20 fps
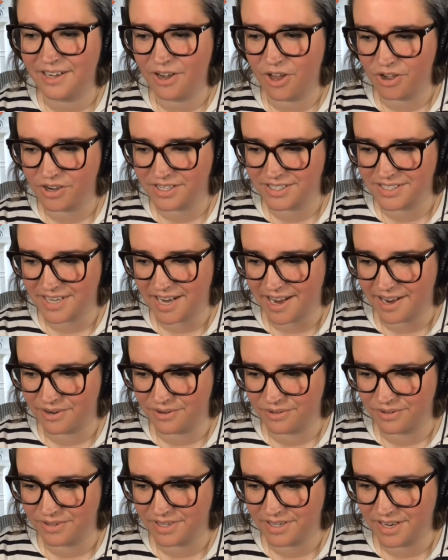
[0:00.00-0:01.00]
in
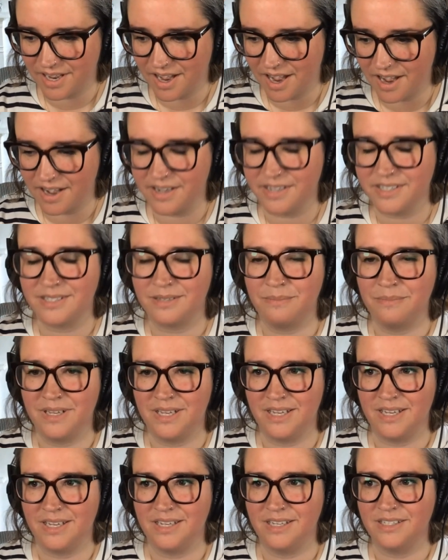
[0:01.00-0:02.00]
lockdown
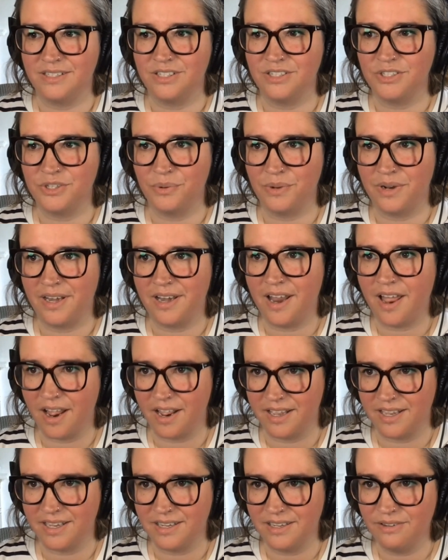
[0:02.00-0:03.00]
asked me to do a
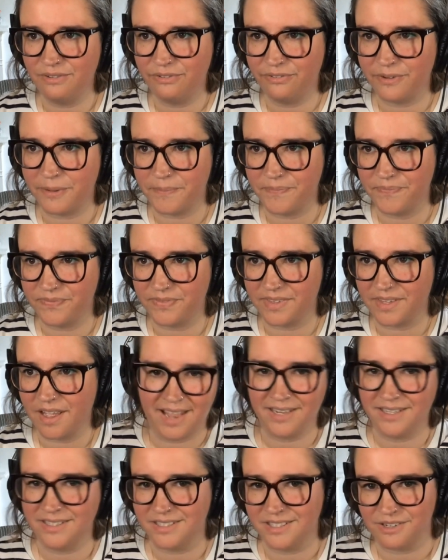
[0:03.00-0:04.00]
live
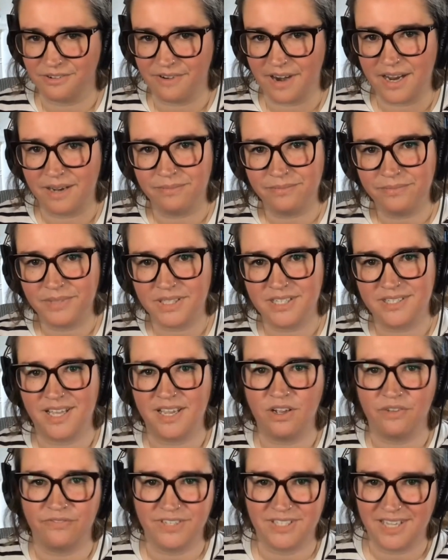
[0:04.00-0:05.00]
on their Instagram
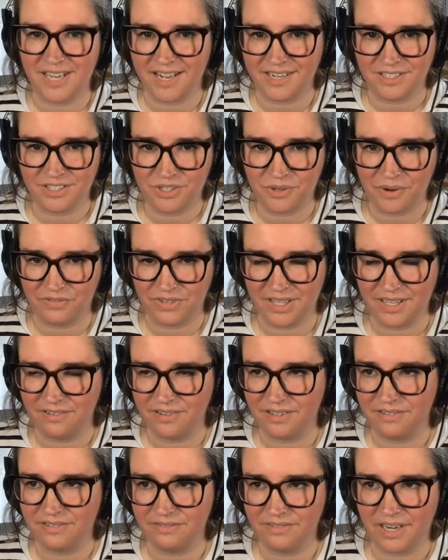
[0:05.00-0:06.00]
because they obviously had to do
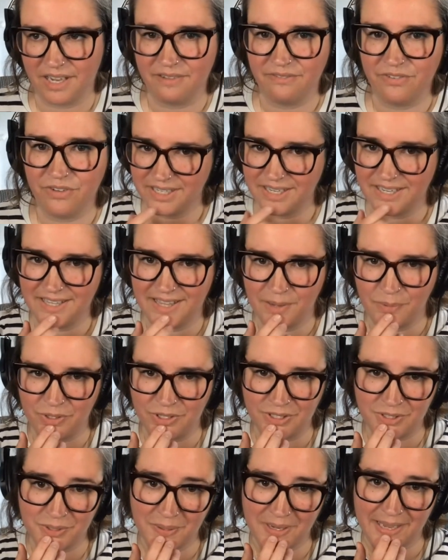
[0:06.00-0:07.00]
everything
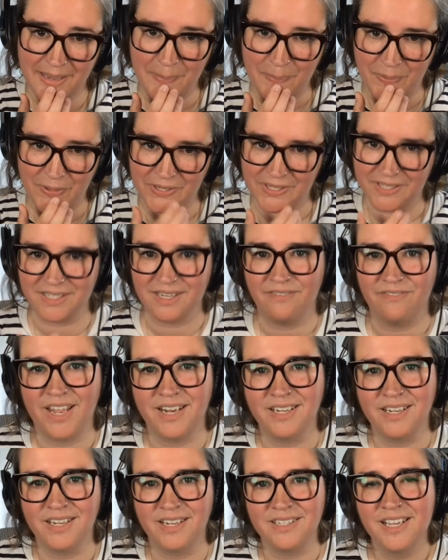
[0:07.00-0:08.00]
virtually. They weren't doing
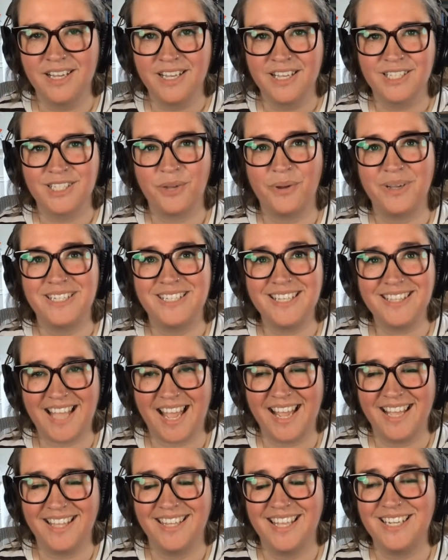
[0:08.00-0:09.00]
in-person events.
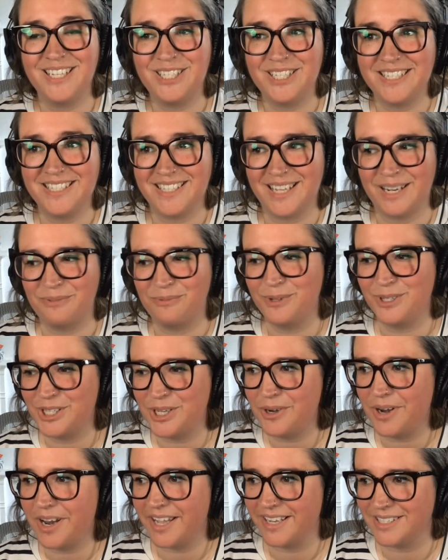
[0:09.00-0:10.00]
So I did that. And then she
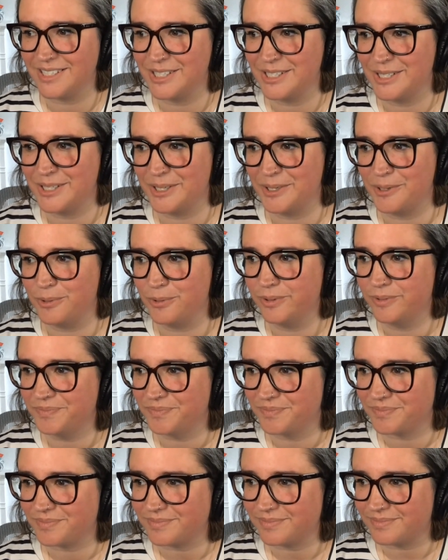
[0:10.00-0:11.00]
said, would you like to
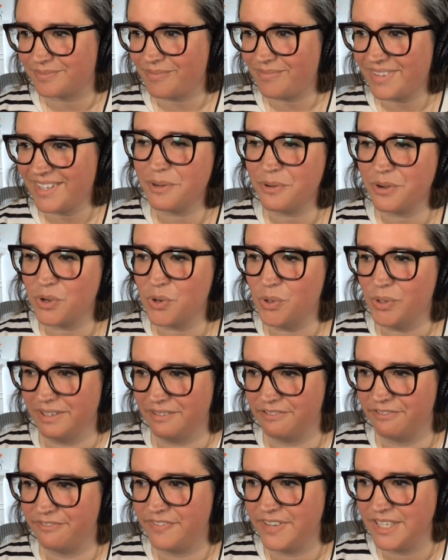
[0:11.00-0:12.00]
do, it's what they were
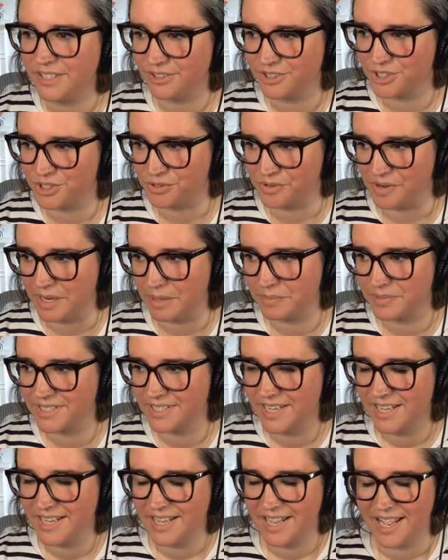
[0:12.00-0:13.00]
calling field
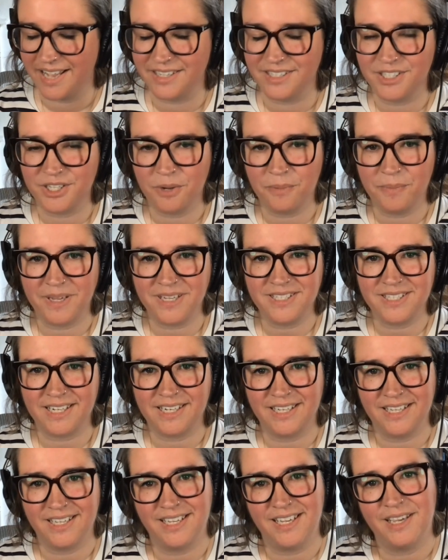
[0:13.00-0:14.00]
trips. And so
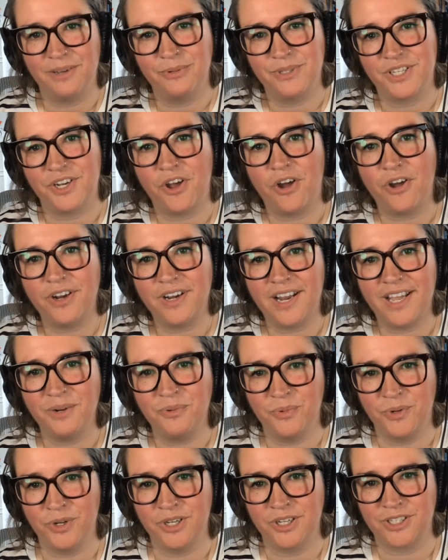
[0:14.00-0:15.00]
basically it was an
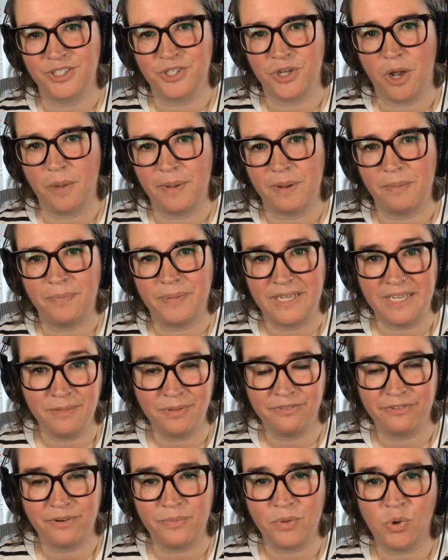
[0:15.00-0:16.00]
online workshop and
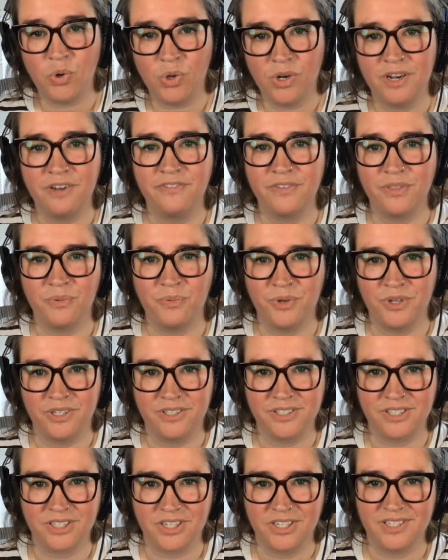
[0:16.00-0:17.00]
people from all over the
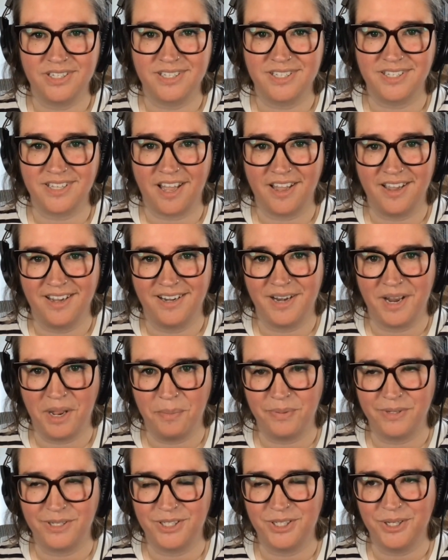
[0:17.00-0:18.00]
world could
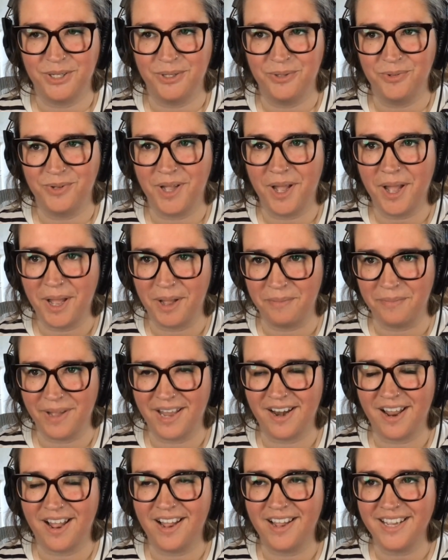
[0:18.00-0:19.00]
sign up to
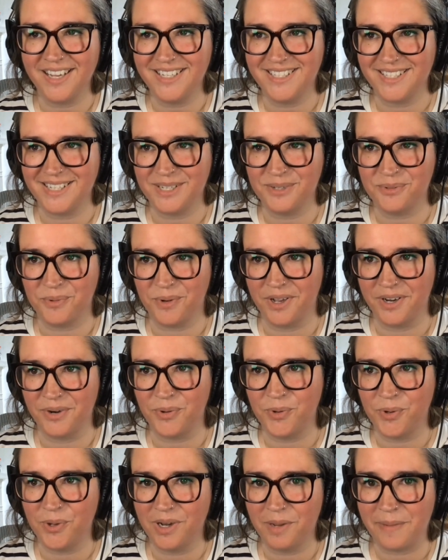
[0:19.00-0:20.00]
come. And I did
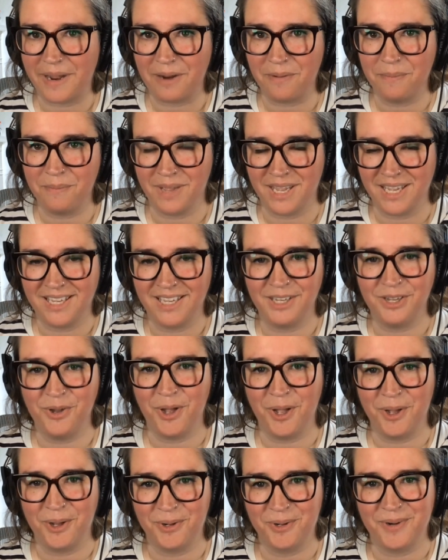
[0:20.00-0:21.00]
one all about
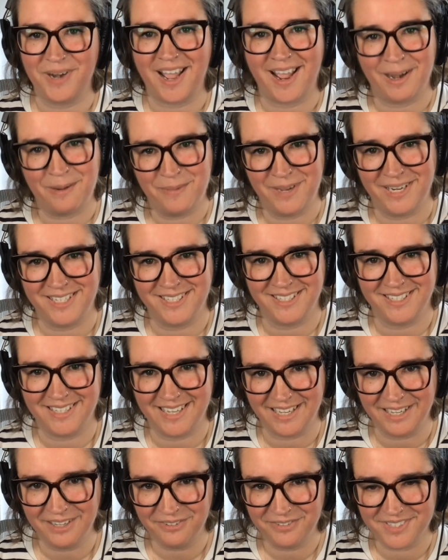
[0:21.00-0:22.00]
making your own
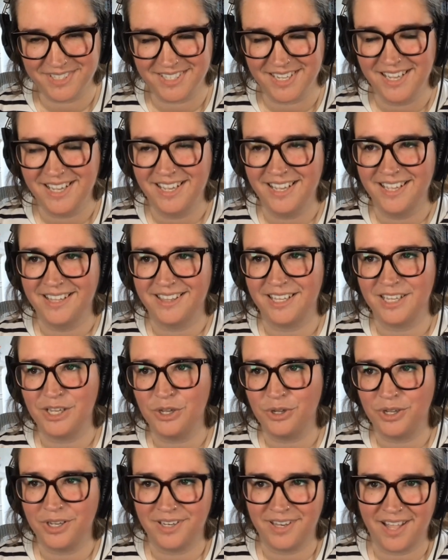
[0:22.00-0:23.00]
animated GIFs
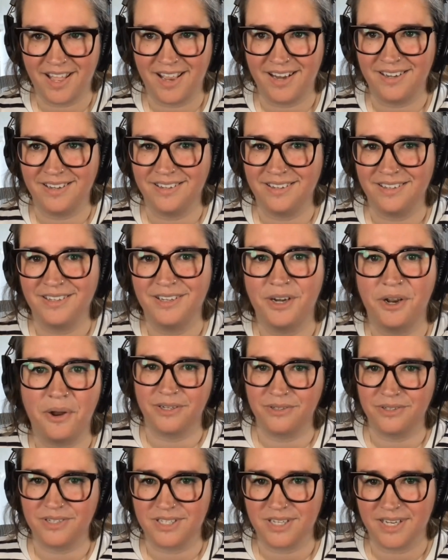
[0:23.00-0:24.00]
that you could then
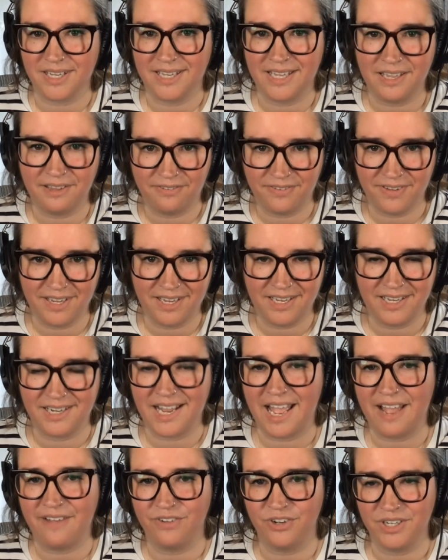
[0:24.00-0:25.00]
upload to
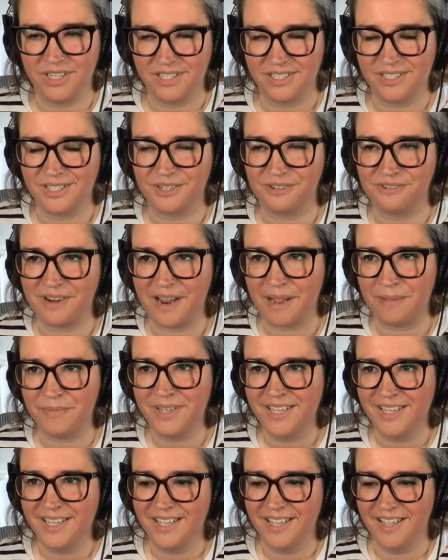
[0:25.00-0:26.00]
Giphy and have on
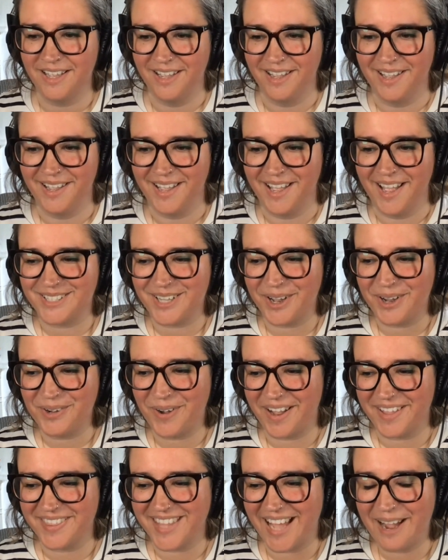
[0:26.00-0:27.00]
Instagram. And
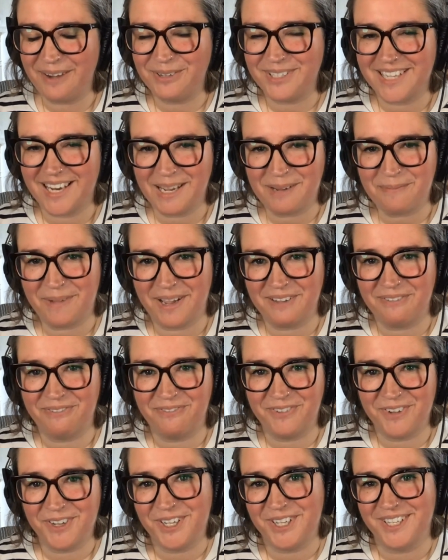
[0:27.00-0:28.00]
so that was like
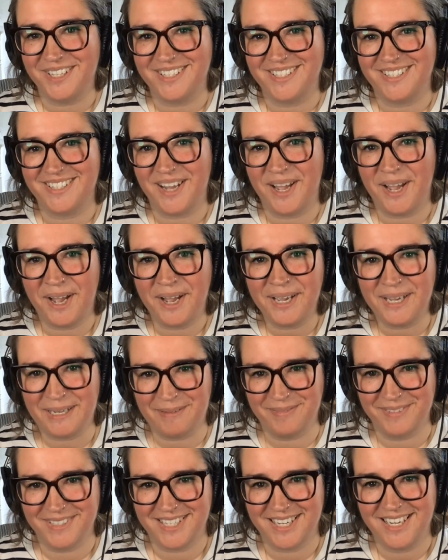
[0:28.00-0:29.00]
my first
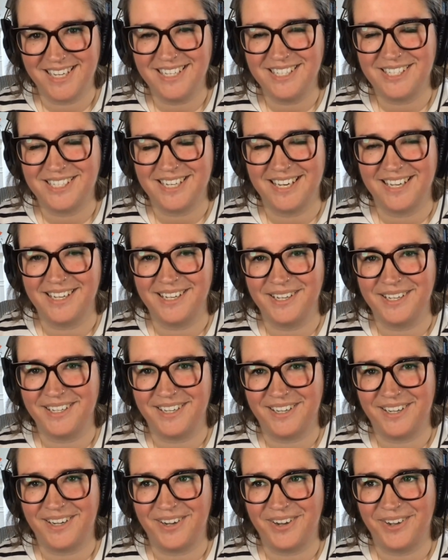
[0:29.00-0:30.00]
time
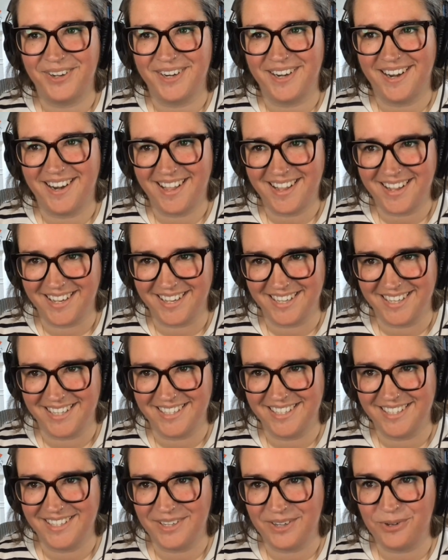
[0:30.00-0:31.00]
teaching
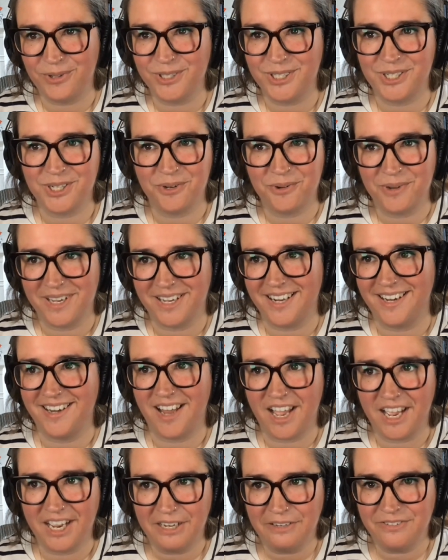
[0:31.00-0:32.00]
online or
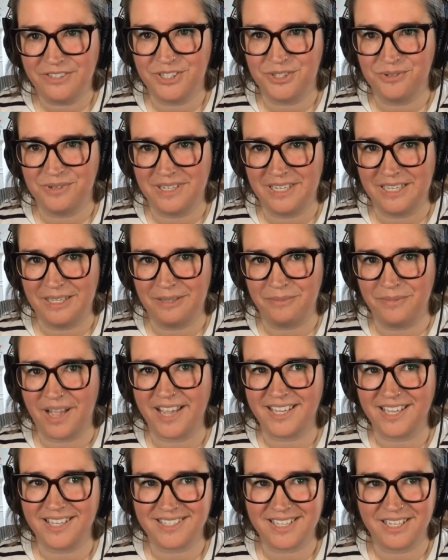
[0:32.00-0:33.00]
doing a live
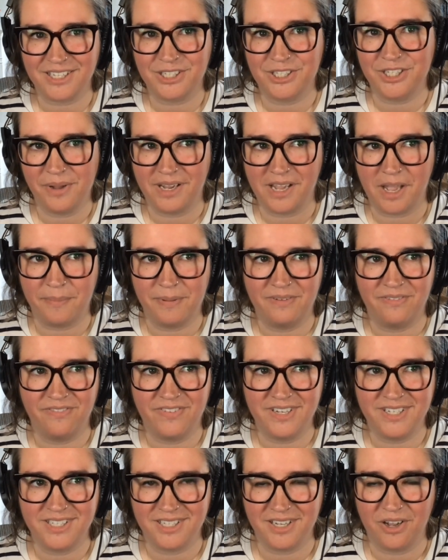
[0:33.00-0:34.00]
stream, I guess showing
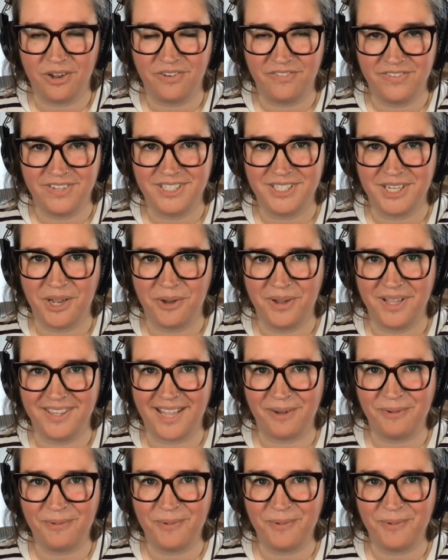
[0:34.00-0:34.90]
up on video